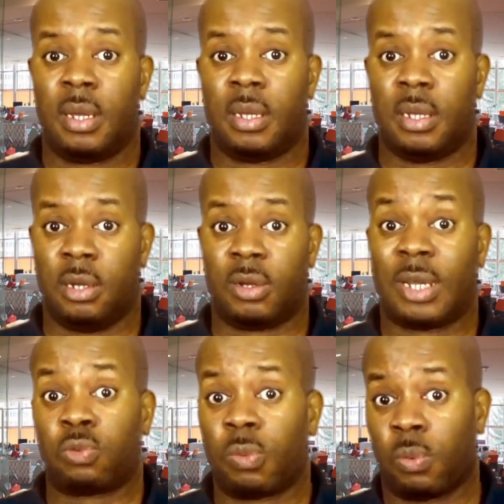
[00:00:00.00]
You know,
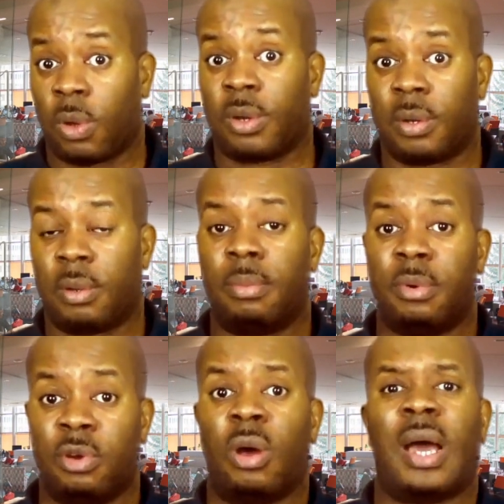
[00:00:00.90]
that's what we want,
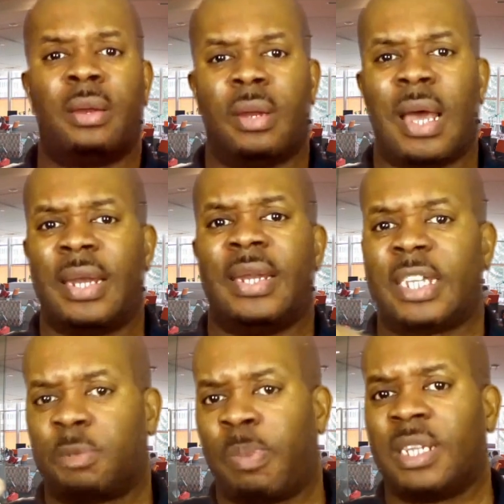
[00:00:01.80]
not at the
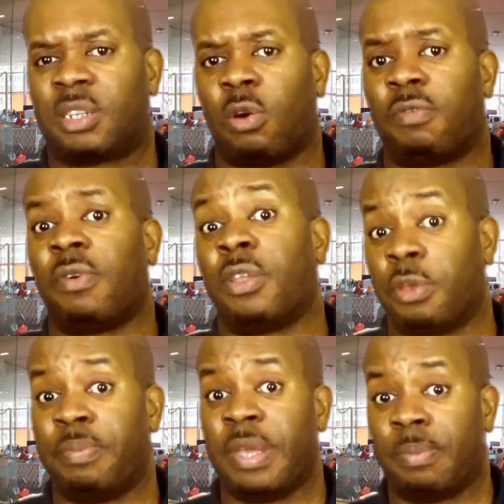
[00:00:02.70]
expense of other
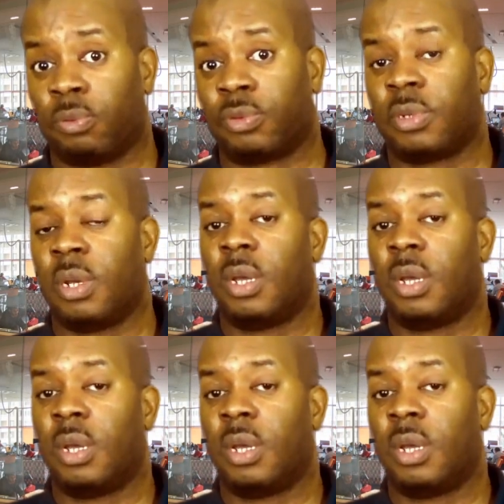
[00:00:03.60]
people's